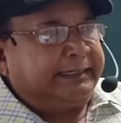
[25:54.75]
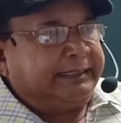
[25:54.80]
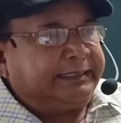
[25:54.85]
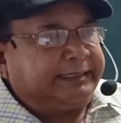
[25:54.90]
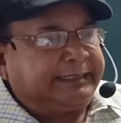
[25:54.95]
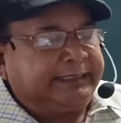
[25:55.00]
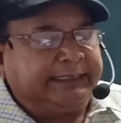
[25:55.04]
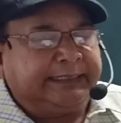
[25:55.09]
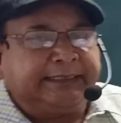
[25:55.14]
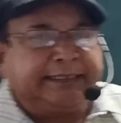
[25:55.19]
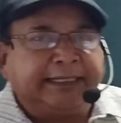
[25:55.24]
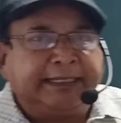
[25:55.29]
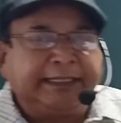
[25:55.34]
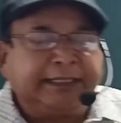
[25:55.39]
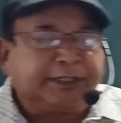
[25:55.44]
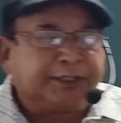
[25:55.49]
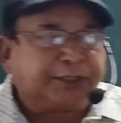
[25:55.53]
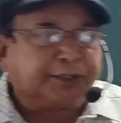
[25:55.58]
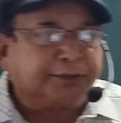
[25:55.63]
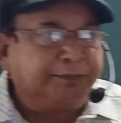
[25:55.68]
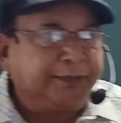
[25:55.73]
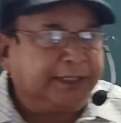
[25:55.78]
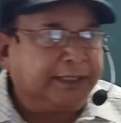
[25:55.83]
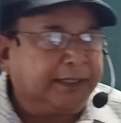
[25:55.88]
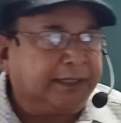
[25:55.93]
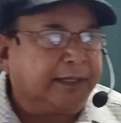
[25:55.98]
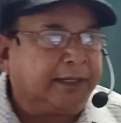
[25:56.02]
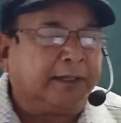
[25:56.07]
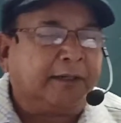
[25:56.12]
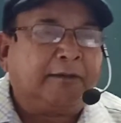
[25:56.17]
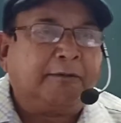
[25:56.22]
She thinks me
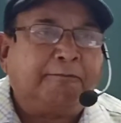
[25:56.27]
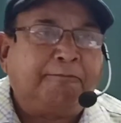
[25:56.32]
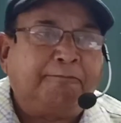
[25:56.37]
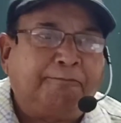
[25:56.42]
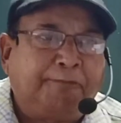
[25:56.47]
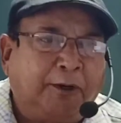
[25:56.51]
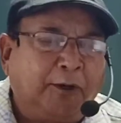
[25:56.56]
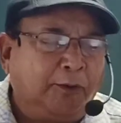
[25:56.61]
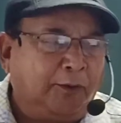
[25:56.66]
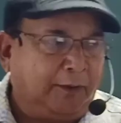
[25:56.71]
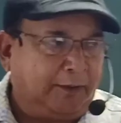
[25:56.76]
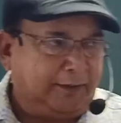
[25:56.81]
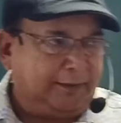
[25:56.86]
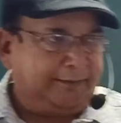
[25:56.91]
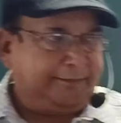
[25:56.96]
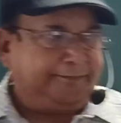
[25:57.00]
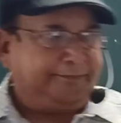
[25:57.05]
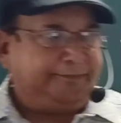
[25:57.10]
a fool.